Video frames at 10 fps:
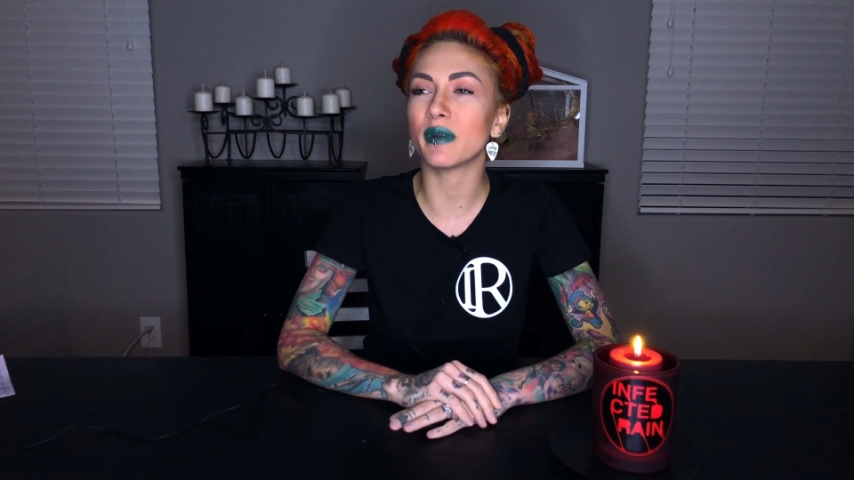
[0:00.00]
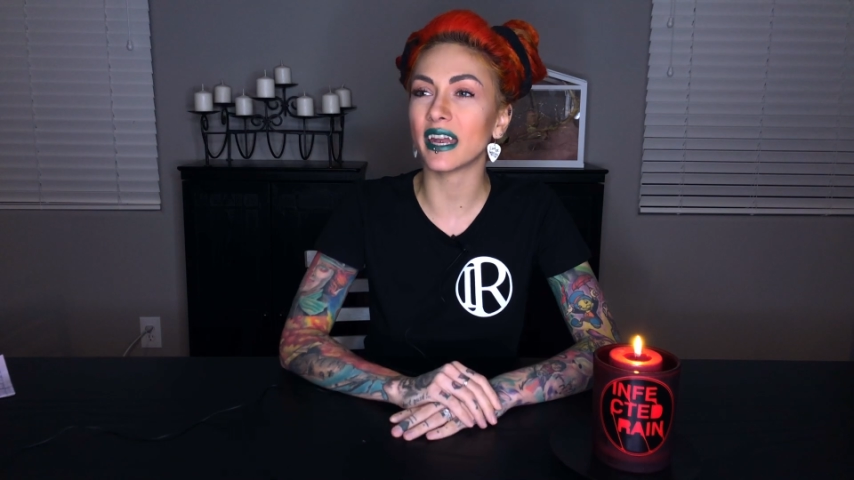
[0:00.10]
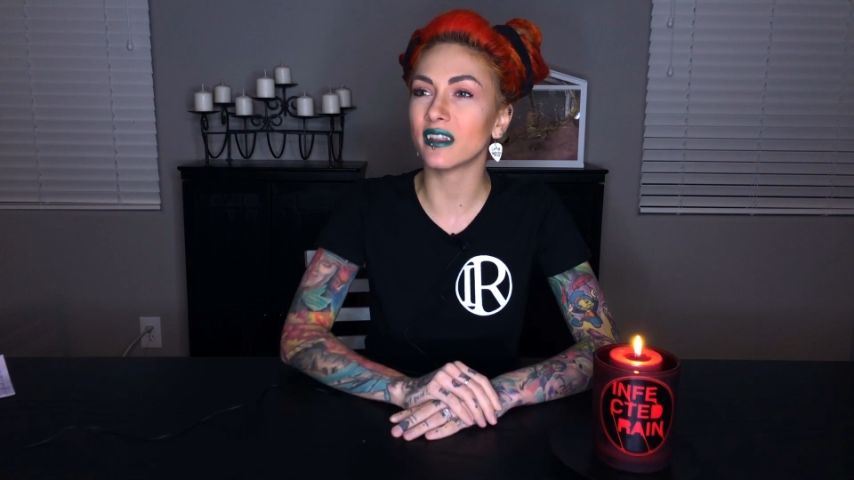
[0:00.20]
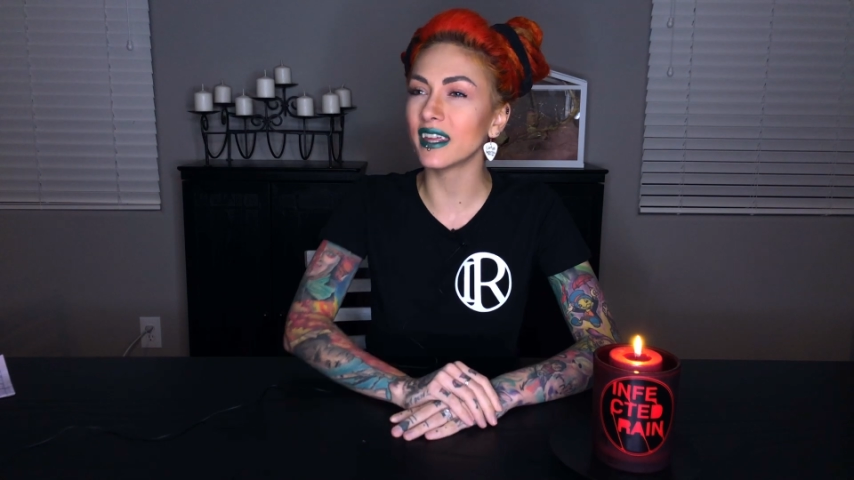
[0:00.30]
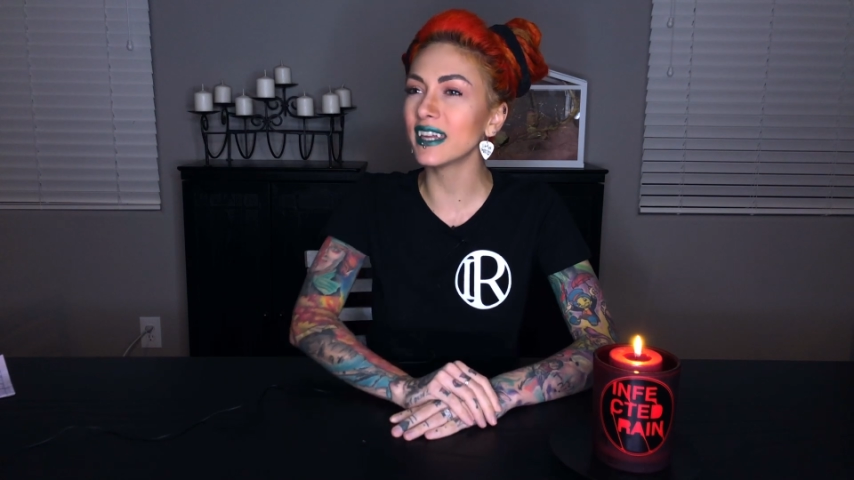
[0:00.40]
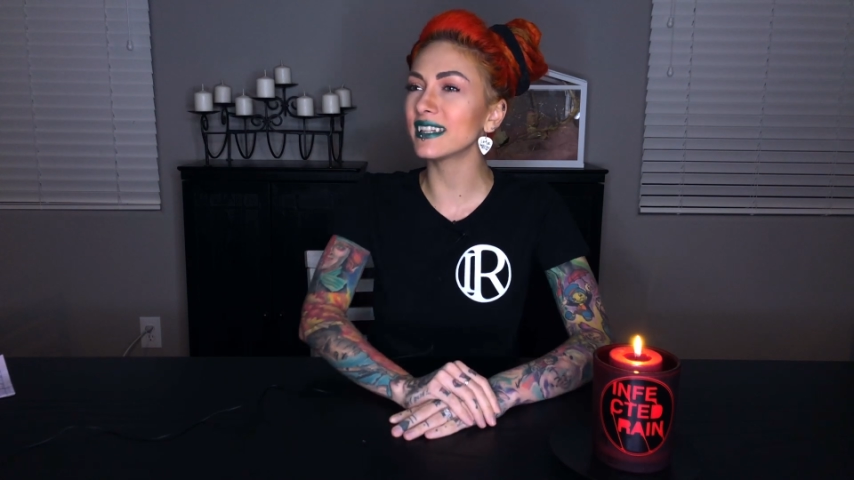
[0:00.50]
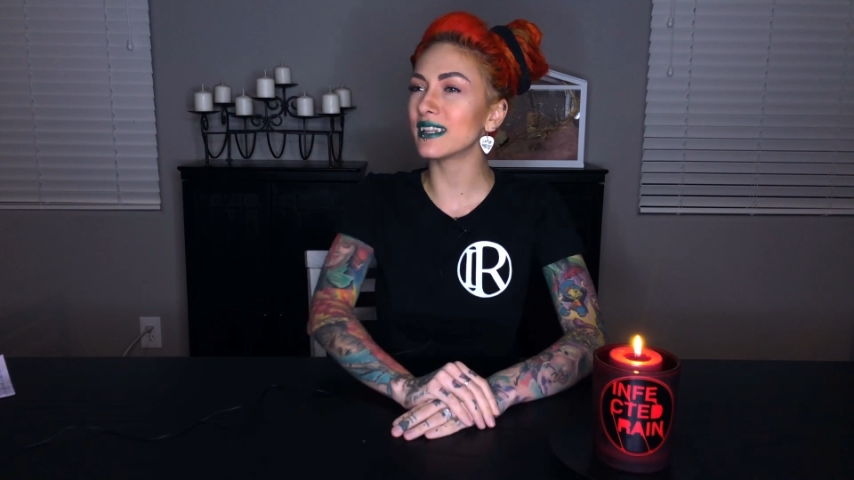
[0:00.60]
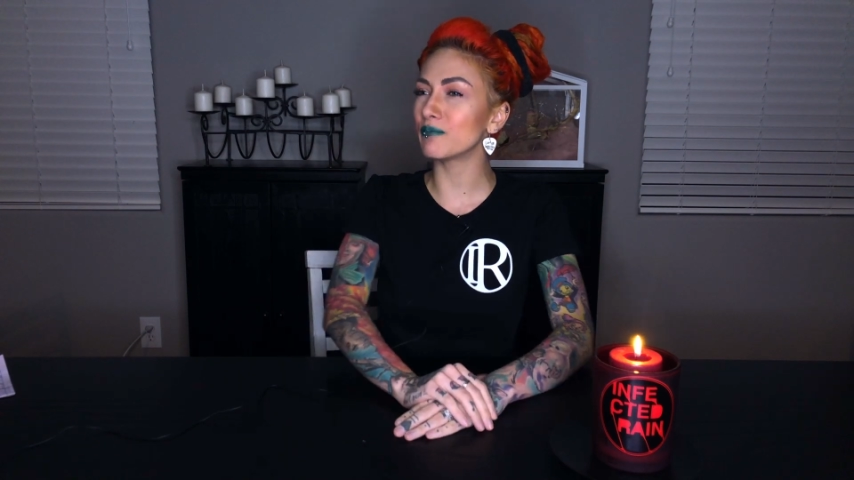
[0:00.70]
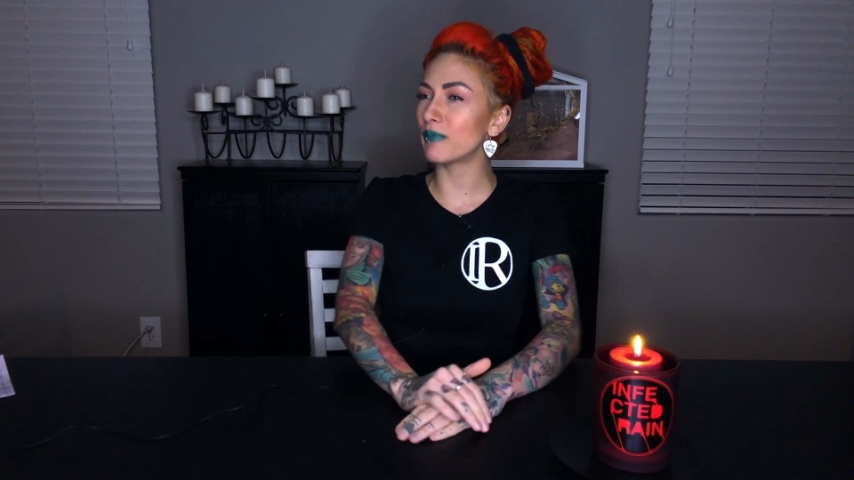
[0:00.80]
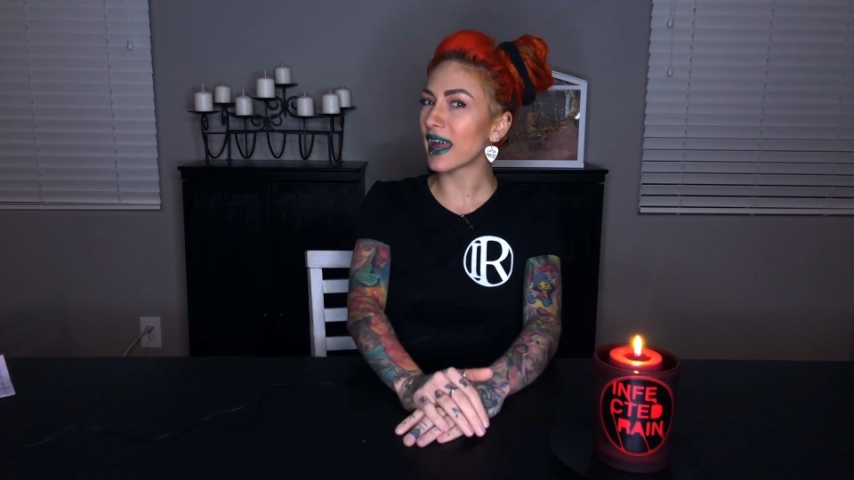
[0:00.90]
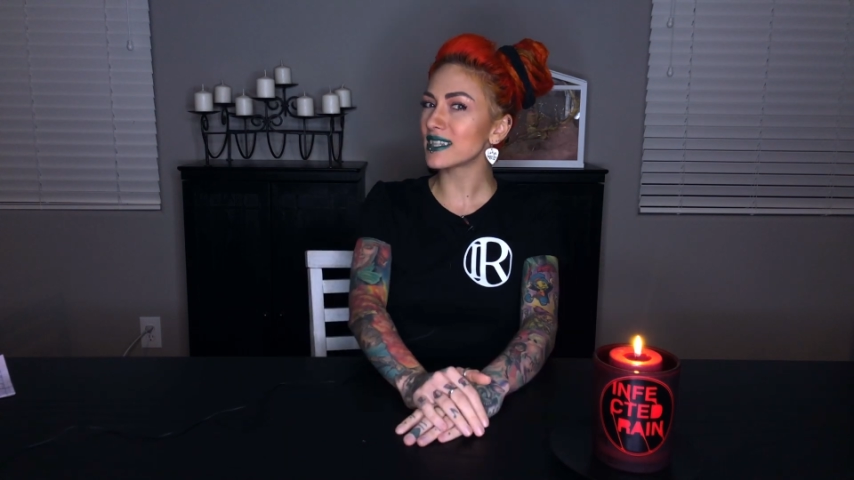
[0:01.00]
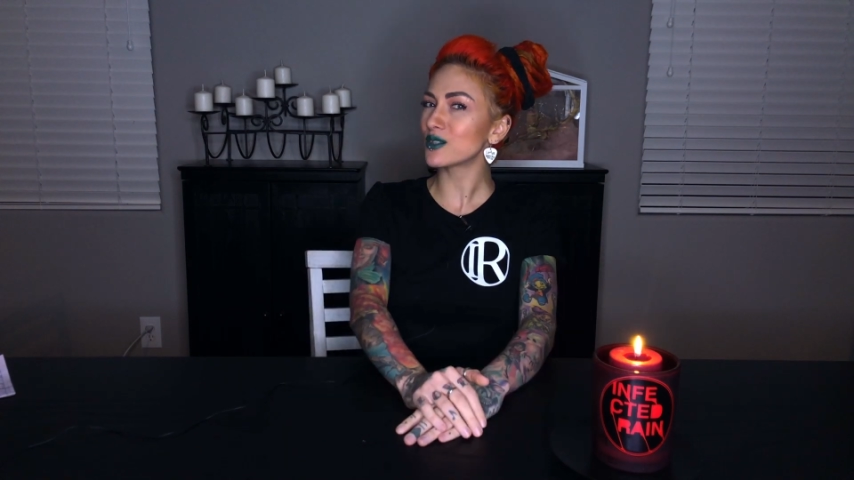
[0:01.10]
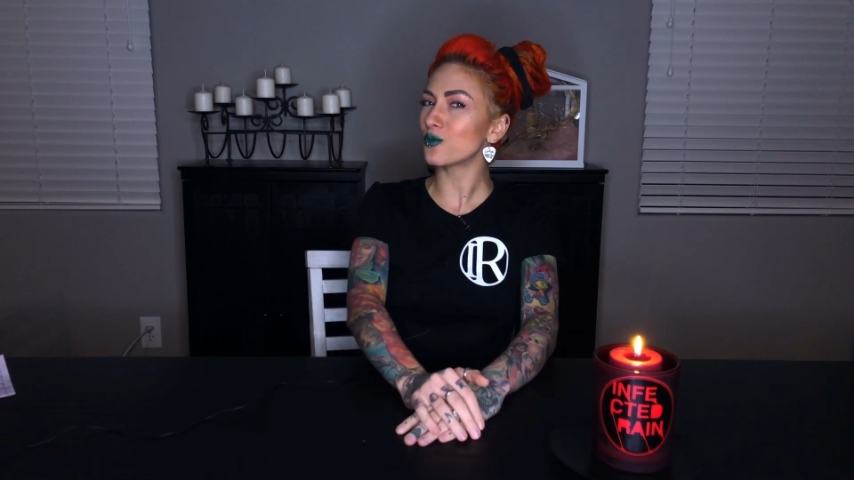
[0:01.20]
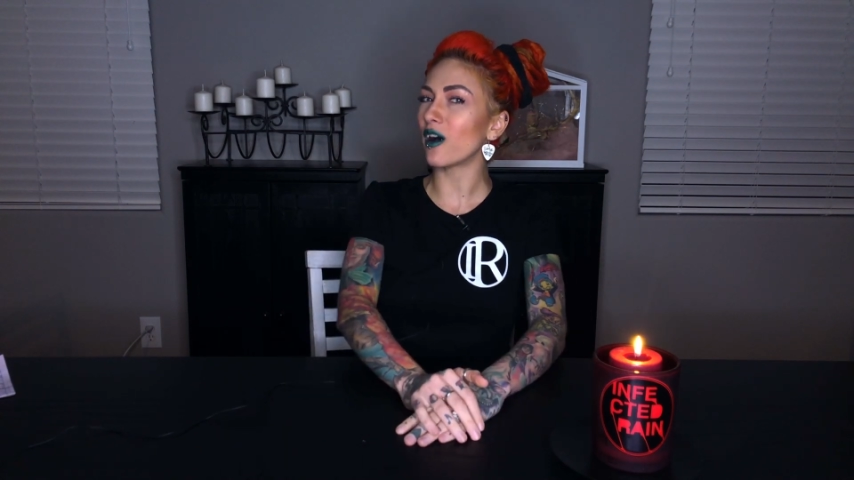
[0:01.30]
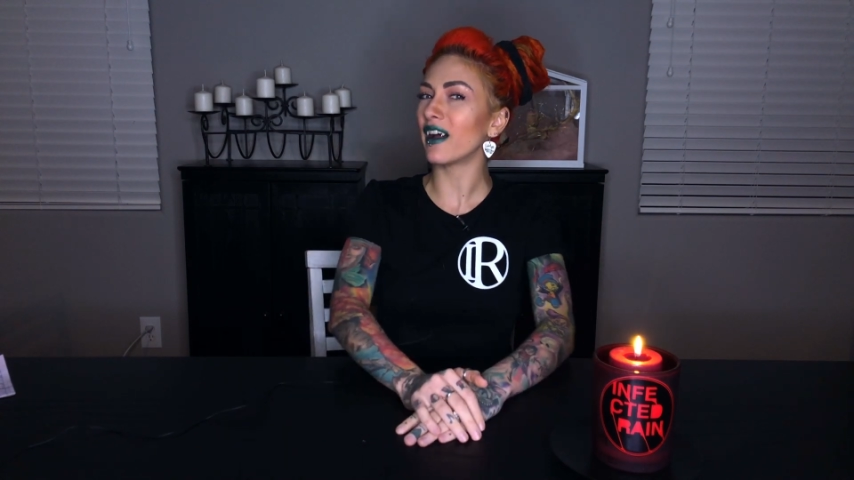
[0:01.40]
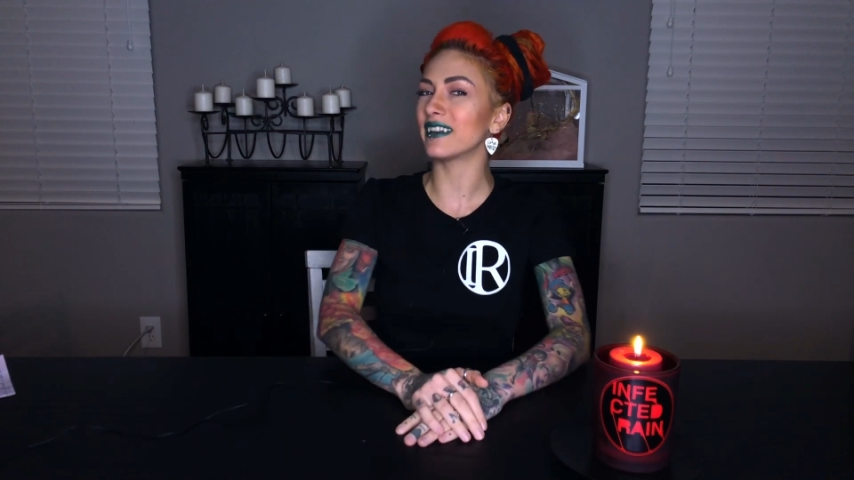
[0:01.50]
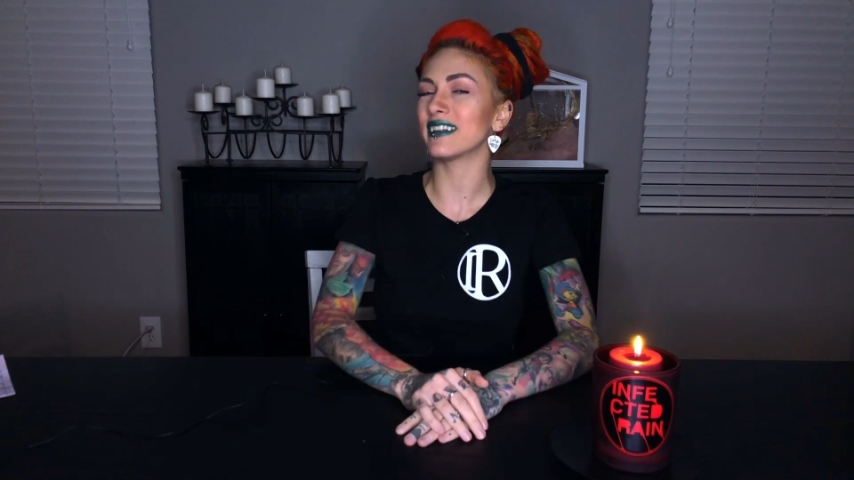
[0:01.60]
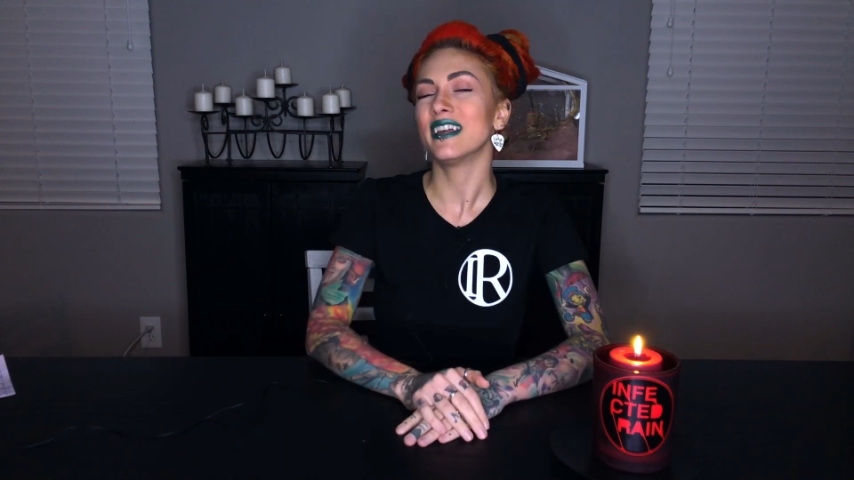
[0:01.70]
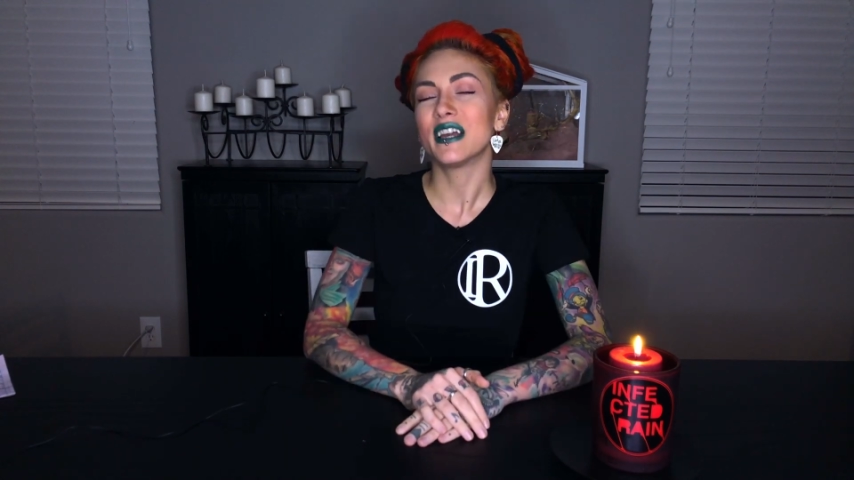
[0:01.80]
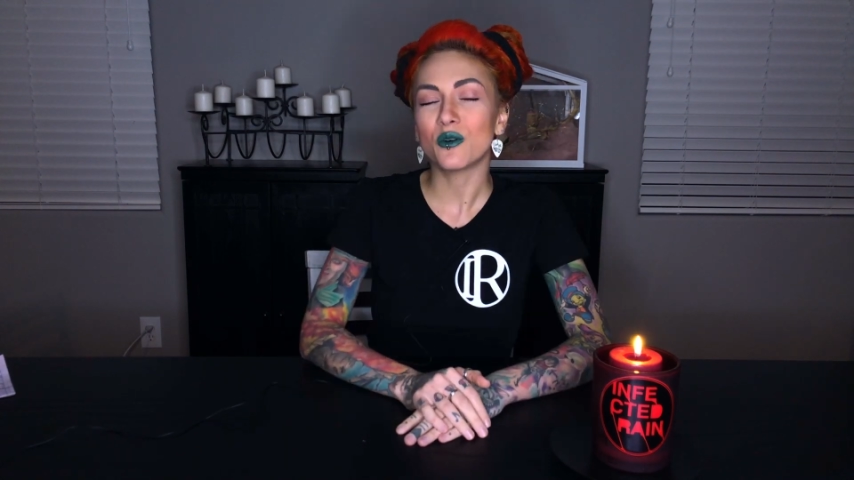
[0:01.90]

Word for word: but I think the best one